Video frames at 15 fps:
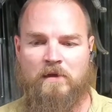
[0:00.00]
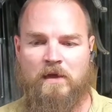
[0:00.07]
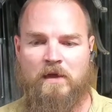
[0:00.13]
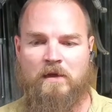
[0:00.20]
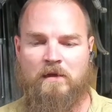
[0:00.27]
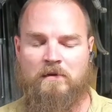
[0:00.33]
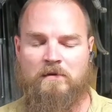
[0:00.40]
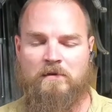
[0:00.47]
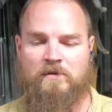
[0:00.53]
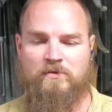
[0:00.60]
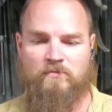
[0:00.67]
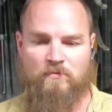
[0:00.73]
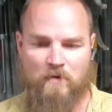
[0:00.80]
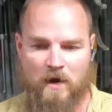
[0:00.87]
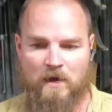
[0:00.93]
and is
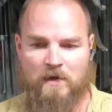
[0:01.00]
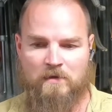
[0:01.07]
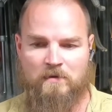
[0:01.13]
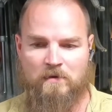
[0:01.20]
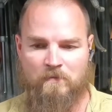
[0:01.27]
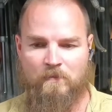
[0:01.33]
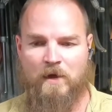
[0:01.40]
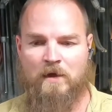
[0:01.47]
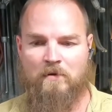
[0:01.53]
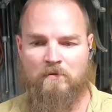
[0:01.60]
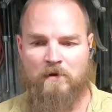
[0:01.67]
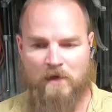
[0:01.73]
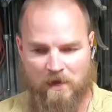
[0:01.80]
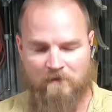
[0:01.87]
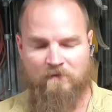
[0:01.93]
right about
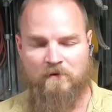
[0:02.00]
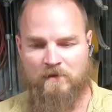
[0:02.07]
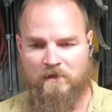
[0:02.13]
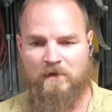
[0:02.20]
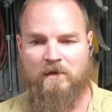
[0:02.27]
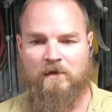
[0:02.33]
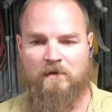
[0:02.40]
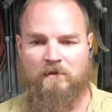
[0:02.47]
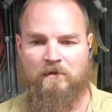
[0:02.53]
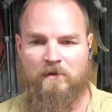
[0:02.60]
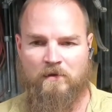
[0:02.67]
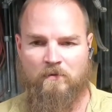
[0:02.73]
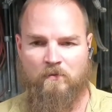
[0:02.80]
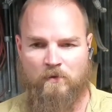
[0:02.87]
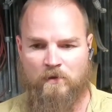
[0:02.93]
everything
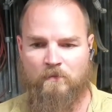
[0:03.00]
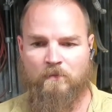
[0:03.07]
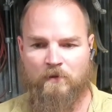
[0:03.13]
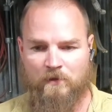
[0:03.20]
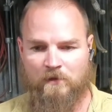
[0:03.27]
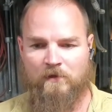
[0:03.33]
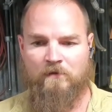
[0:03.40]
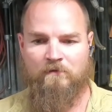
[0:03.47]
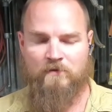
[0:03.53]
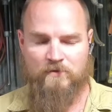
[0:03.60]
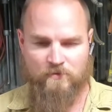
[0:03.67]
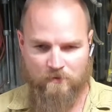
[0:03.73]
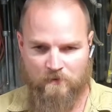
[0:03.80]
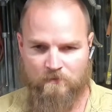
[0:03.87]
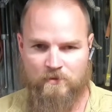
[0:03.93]
that we believe in
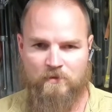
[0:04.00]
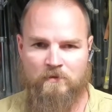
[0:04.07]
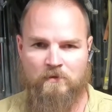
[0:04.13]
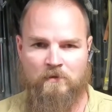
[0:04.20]
Scripture.